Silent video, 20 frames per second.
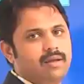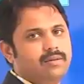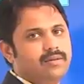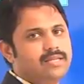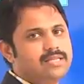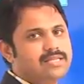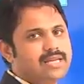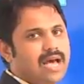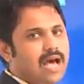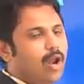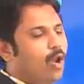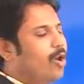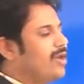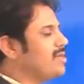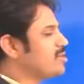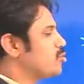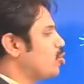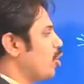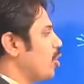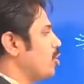This hello
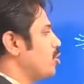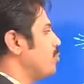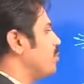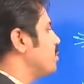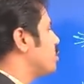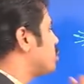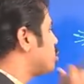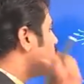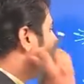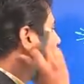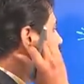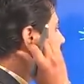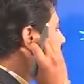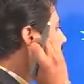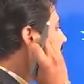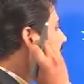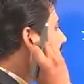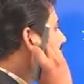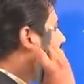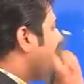is going to be stored
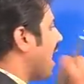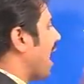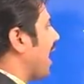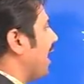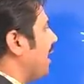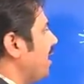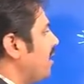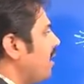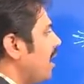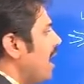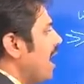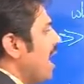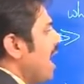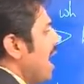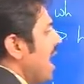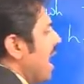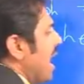in line.